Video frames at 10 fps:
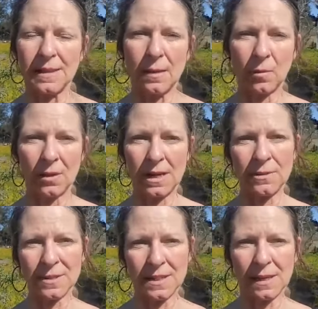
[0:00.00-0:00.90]
They weren't
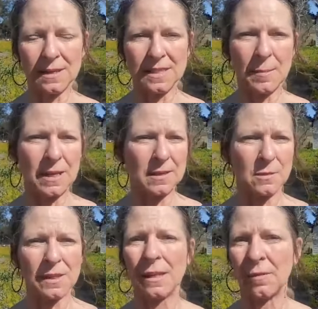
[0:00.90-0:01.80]
interested in somebody
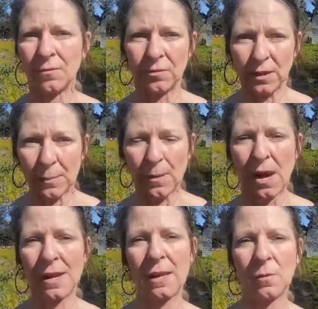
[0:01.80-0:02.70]
doing a flip
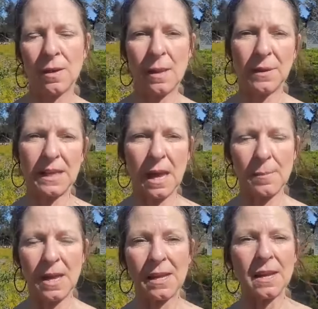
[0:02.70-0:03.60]
on it where they would
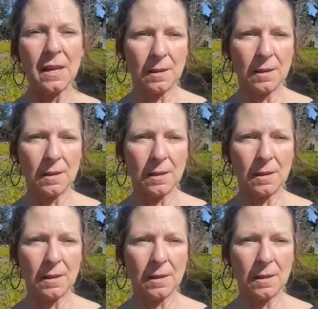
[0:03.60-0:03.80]
come in,